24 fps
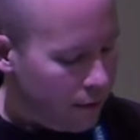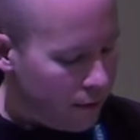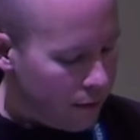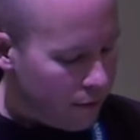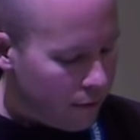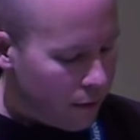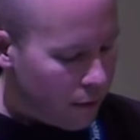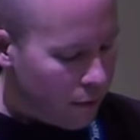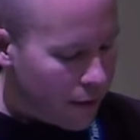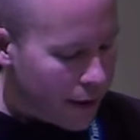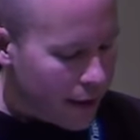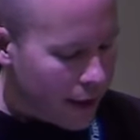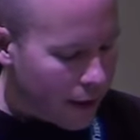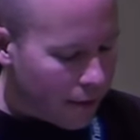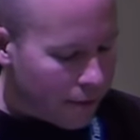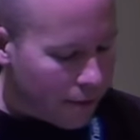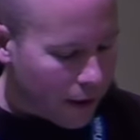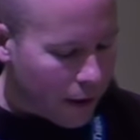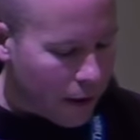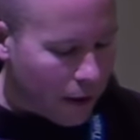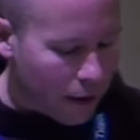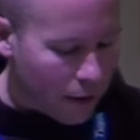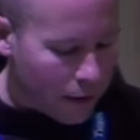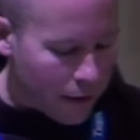what we often
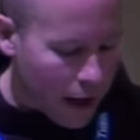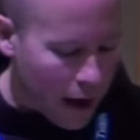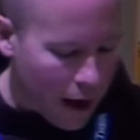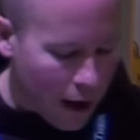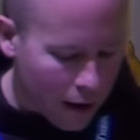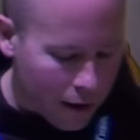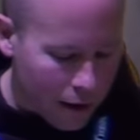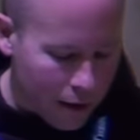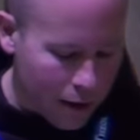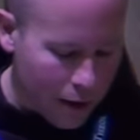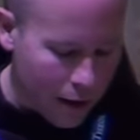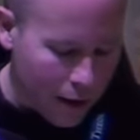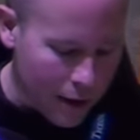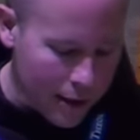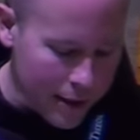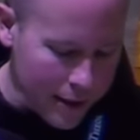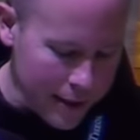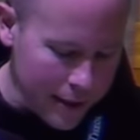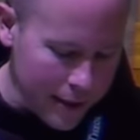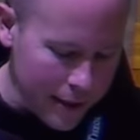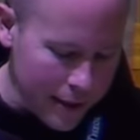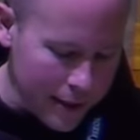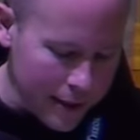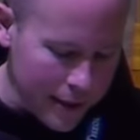call the
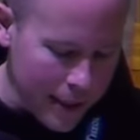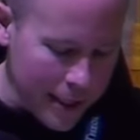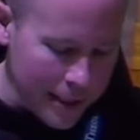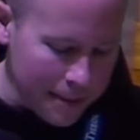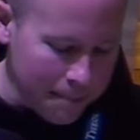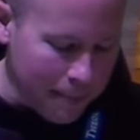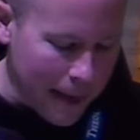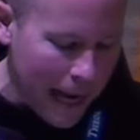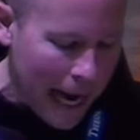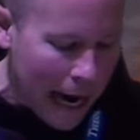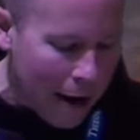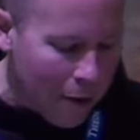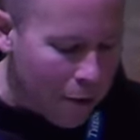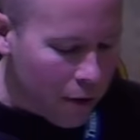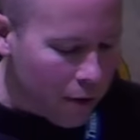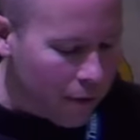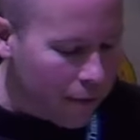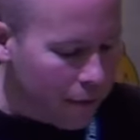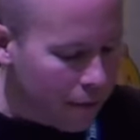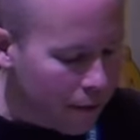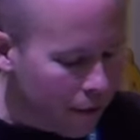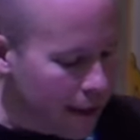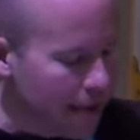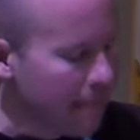Holocaust, is as
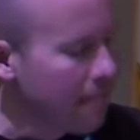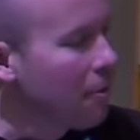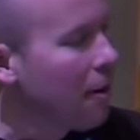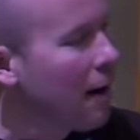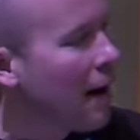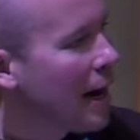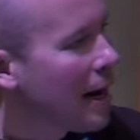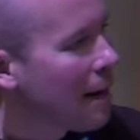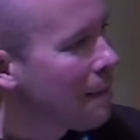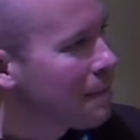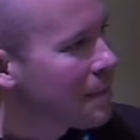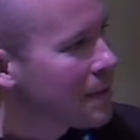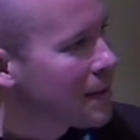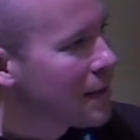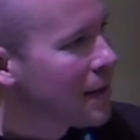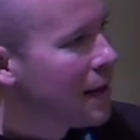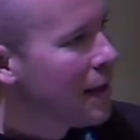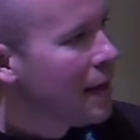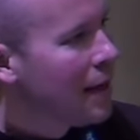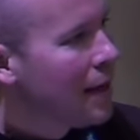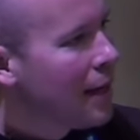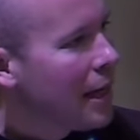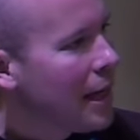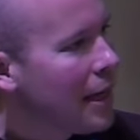powerful and perhaps
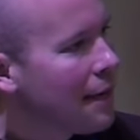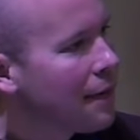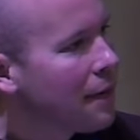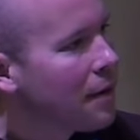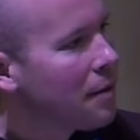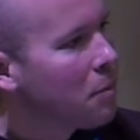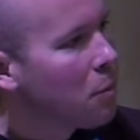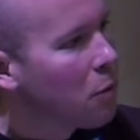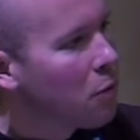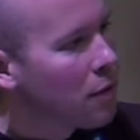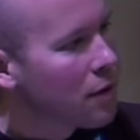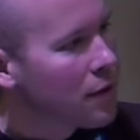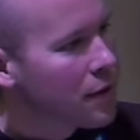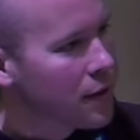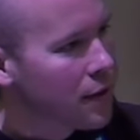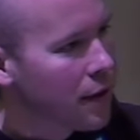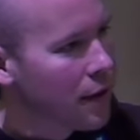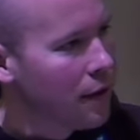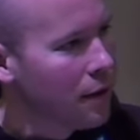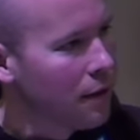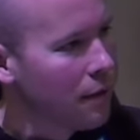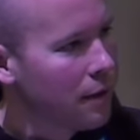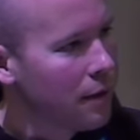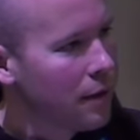even more so
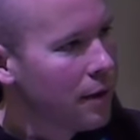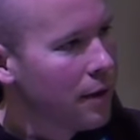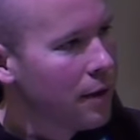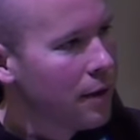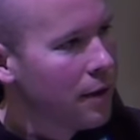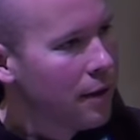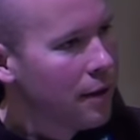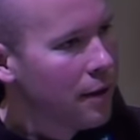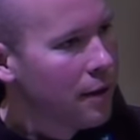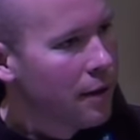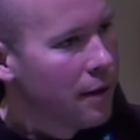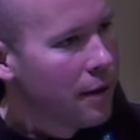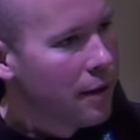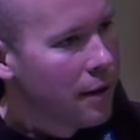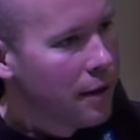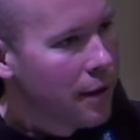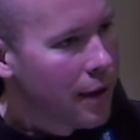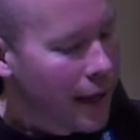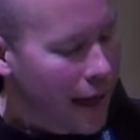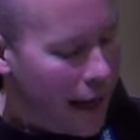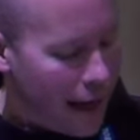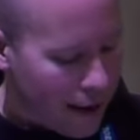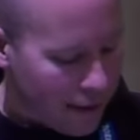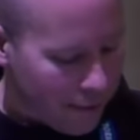than
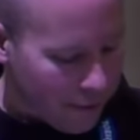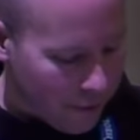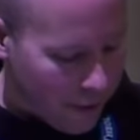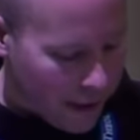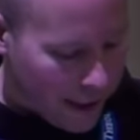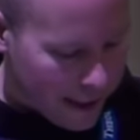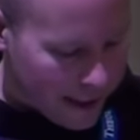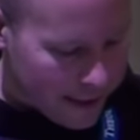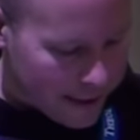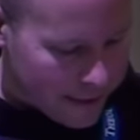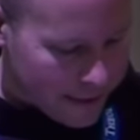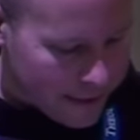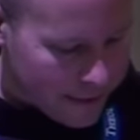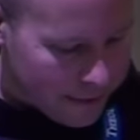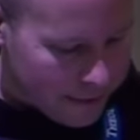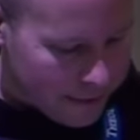Anne Frank's.